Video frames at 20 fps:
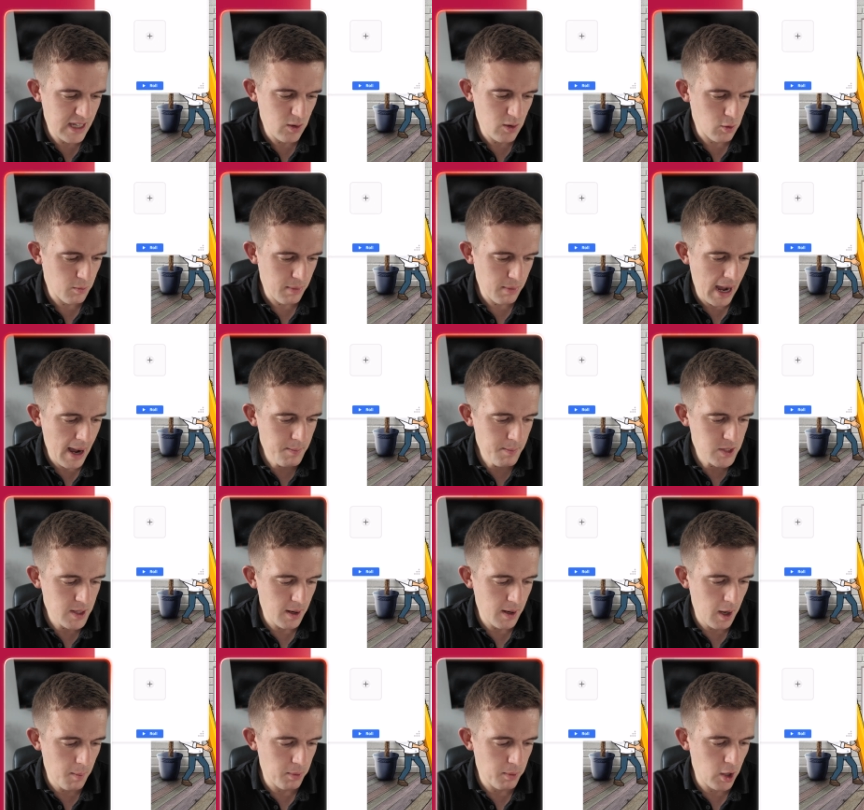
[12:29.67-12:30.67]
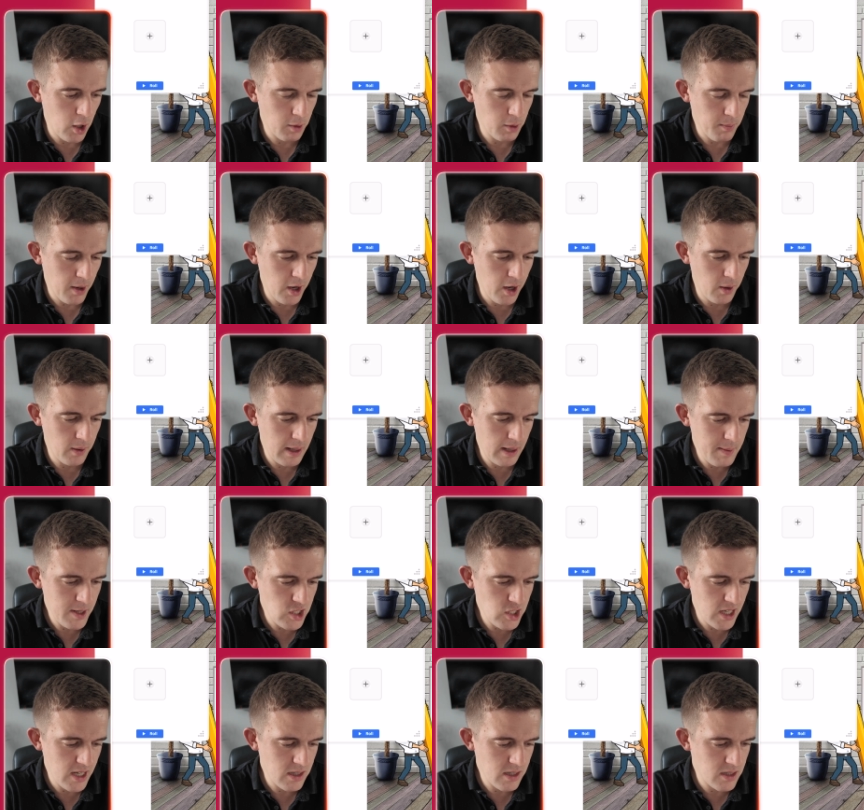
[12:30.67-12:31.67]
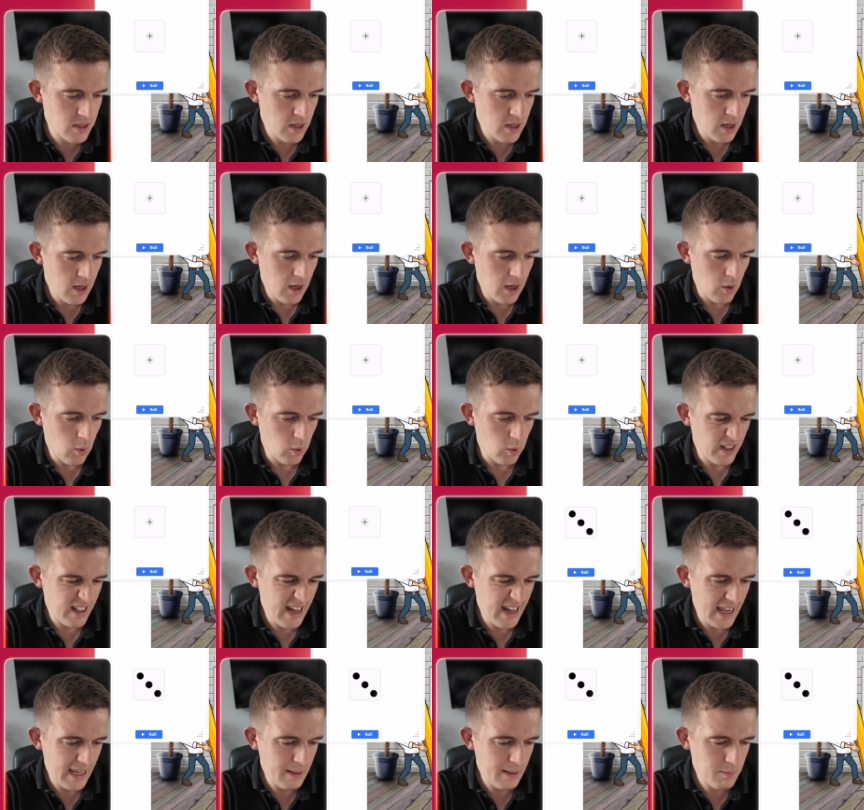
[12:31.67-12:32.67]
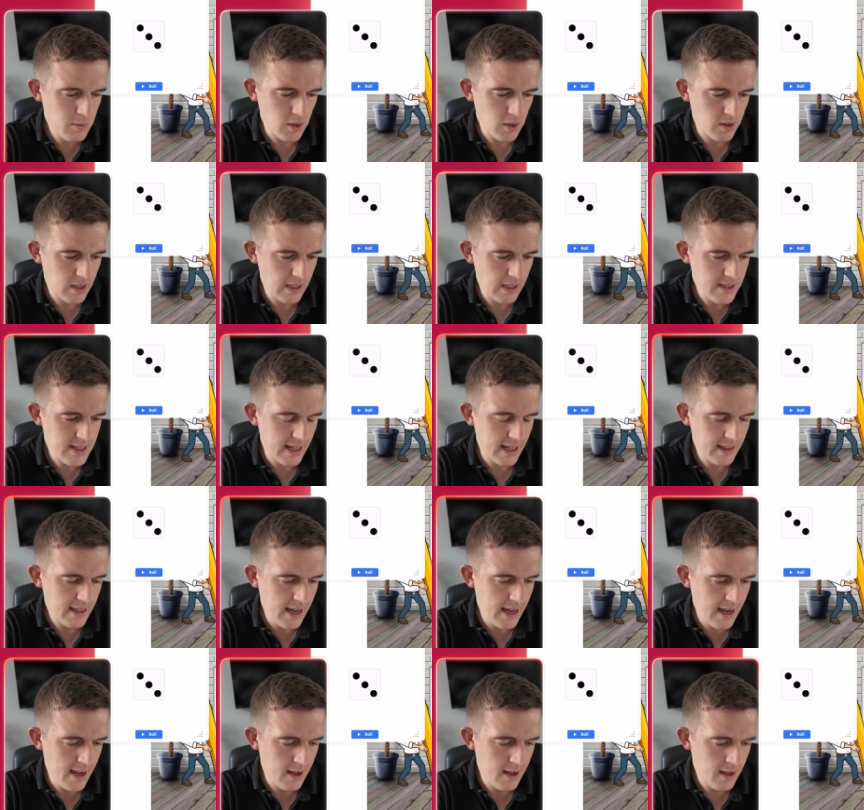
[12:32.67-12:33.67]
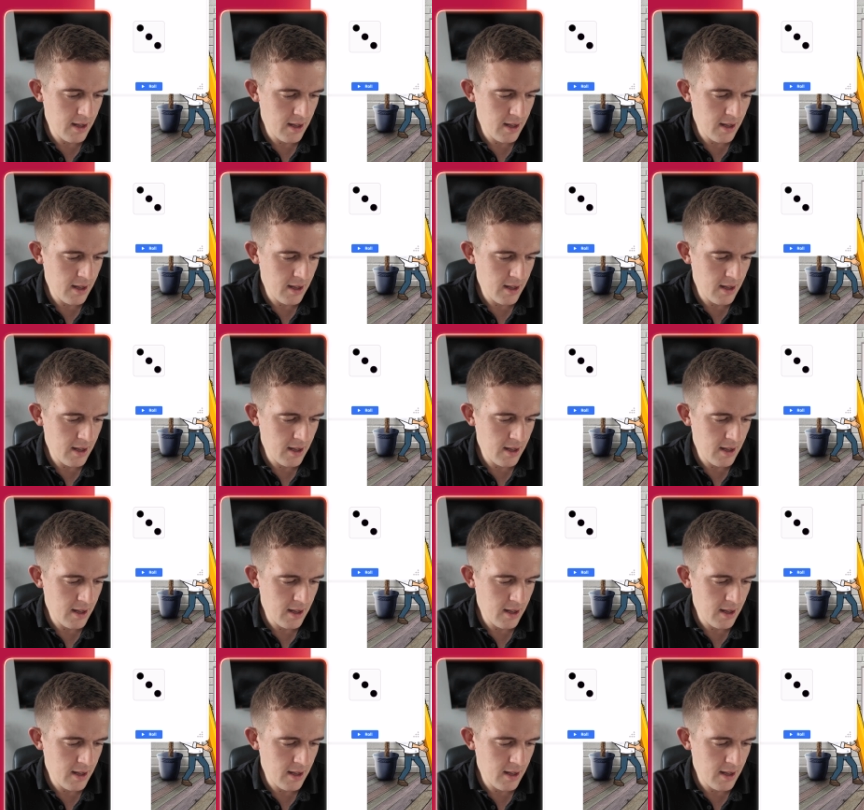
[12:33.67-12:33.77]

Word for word: or perhaps upload my own images or names or things like that.